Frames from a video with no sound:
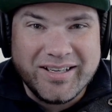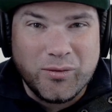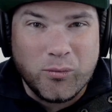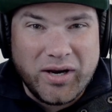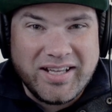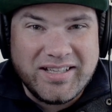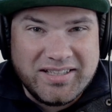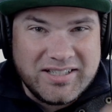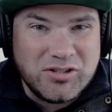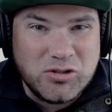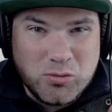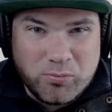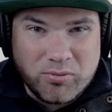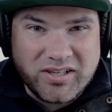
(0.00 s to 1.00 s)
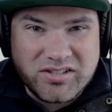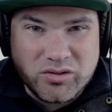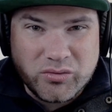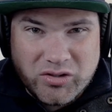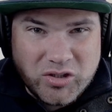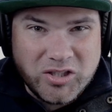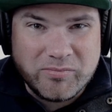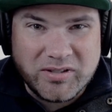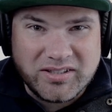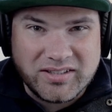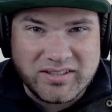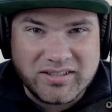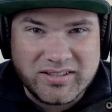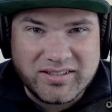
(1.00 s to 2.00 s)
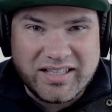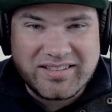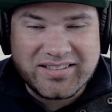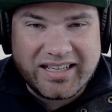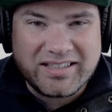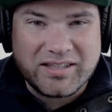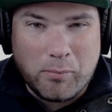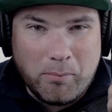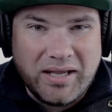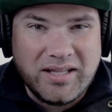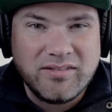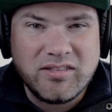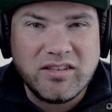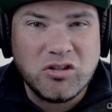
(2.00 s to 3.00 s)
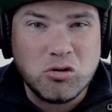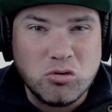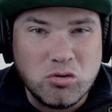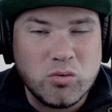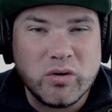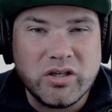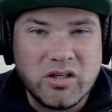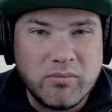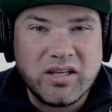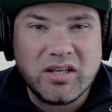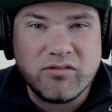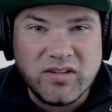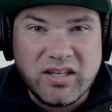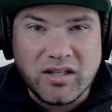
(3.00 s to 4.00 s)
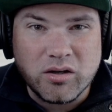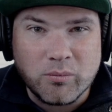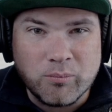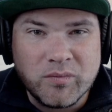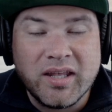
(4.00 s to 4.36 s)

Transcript: Why didn't you press the record button? That's like the main thing you do when you make a video.